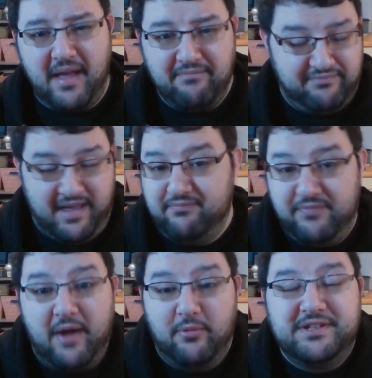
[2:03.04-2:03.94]

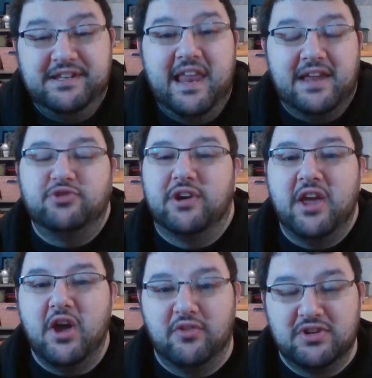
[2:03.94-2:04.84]
That was literally
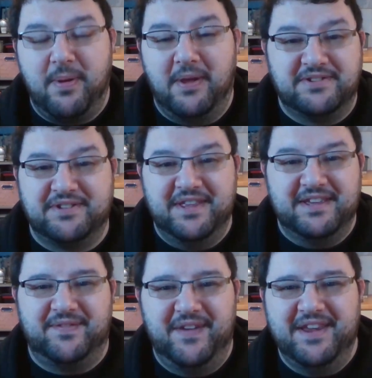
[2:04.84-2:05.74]
her response to
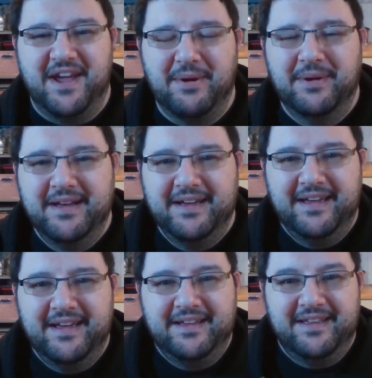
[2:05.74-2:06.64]
this video.
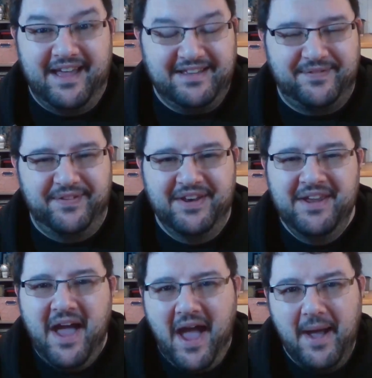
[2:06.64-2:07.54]
That's fun.
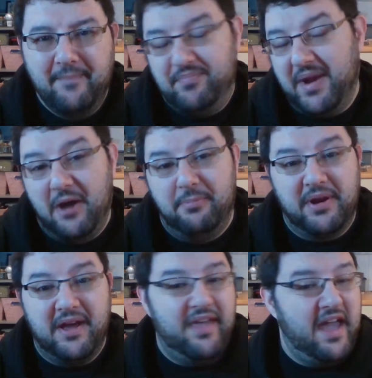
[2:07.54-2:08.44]
But I'll
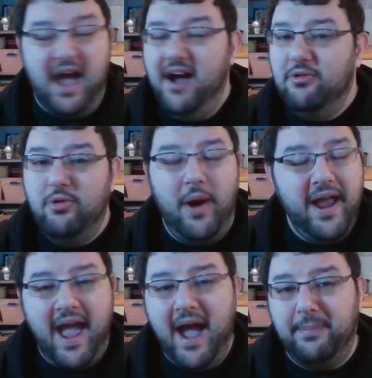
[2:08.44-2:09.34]
put out there, I'll
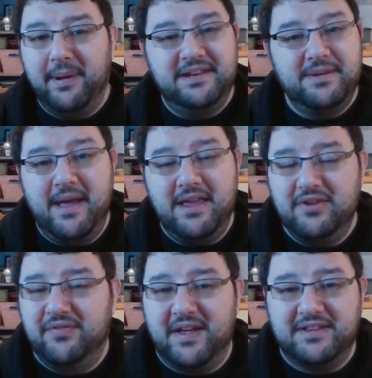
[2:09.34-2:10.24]
quite happily debate
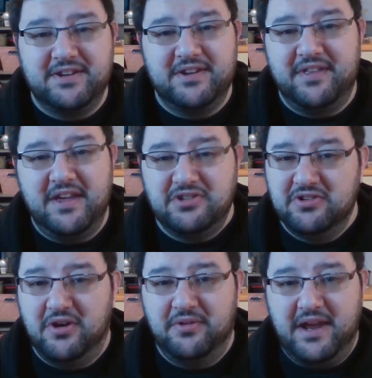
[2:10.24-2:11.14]
you, Flat Earth
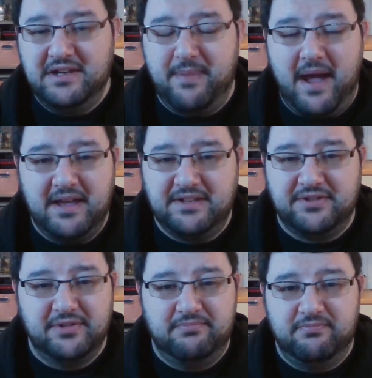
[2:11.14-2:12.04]
Nation, Gold Age
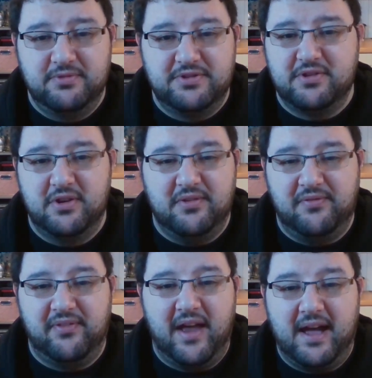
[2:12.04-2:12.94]
Past, or we'll just call you
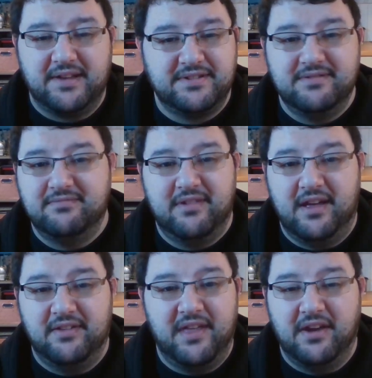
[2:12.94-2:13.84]
Flat.
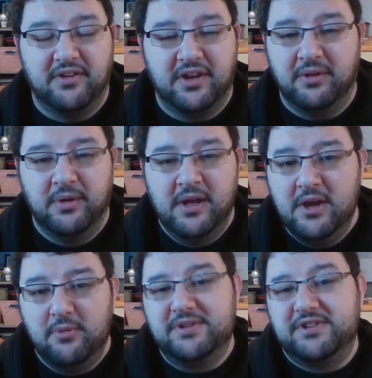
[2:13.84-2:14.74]
That'll do.
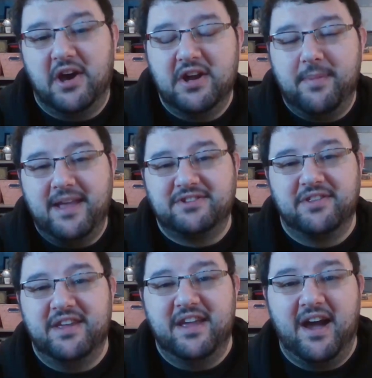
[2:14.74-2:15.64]
We're starting debates
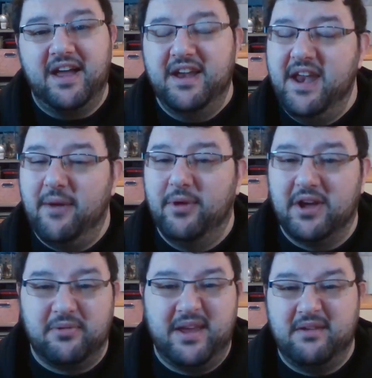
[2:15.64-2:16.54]
on the EIE
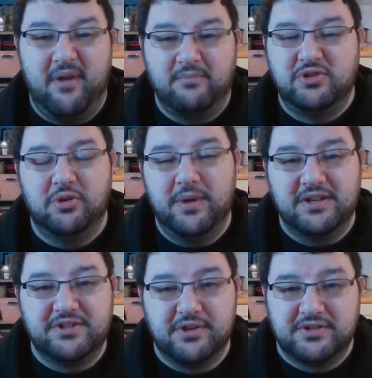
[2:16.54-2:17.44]
network. I'm sure we
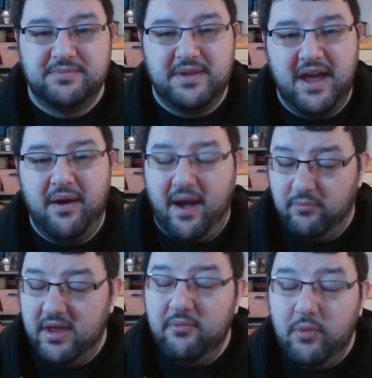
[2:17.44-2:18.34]
can sort something out.
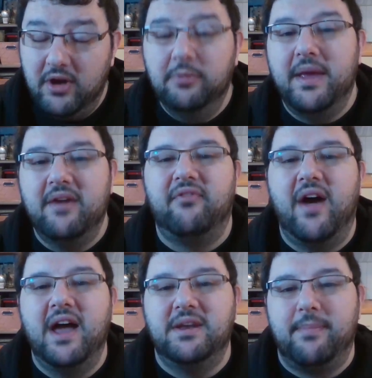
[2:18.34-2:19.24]
And it will be a
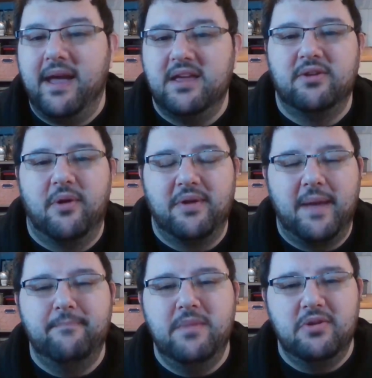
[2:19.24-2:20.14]
fair debate. You won't
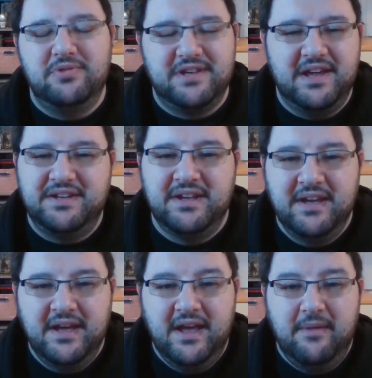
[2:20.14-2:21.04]
get muted.
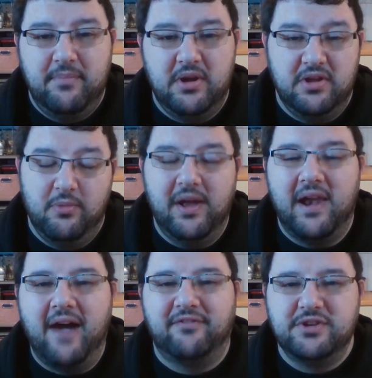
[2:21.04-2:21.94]
But you will
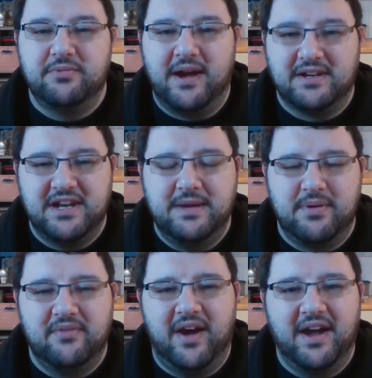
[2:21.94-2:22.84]
have to actually
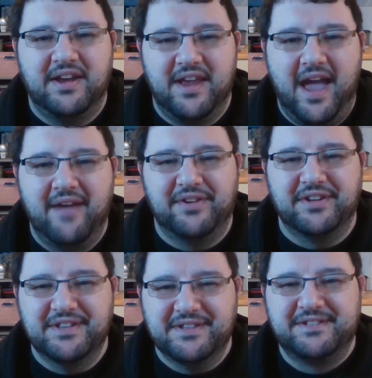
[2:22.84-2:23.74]
provide
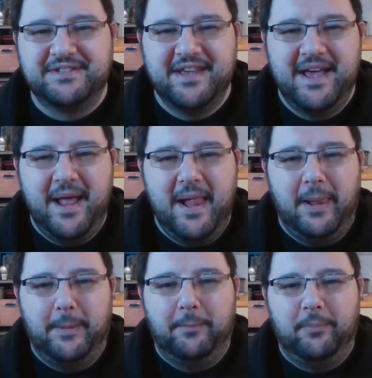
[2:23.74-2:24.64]
evidence.
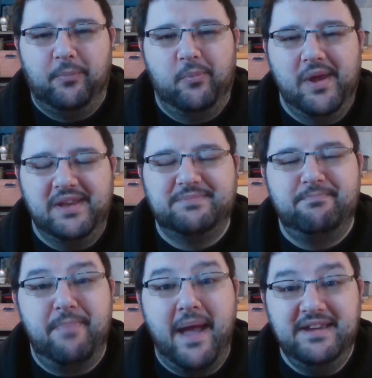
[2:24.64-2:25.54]
Which,
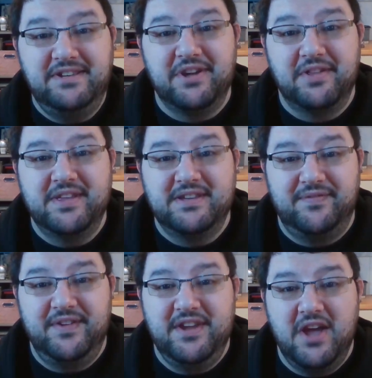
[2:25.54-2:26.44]
based on this
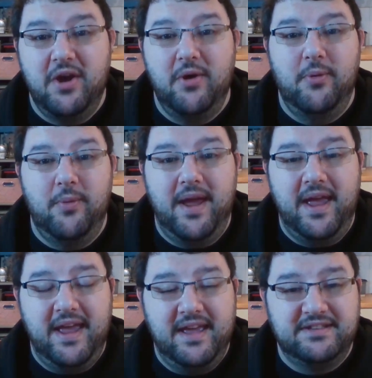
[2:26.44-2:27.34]
video,
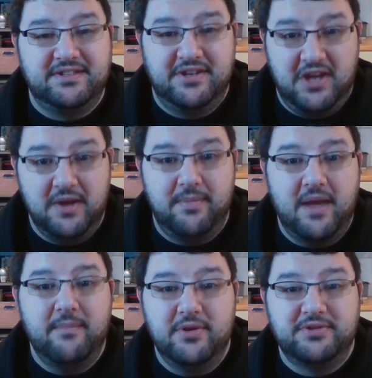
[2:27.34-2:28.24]
is going to be
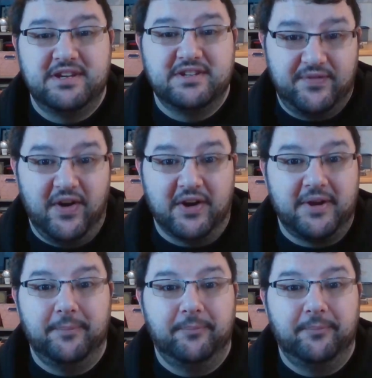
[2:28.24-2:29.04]
amusing as fuck.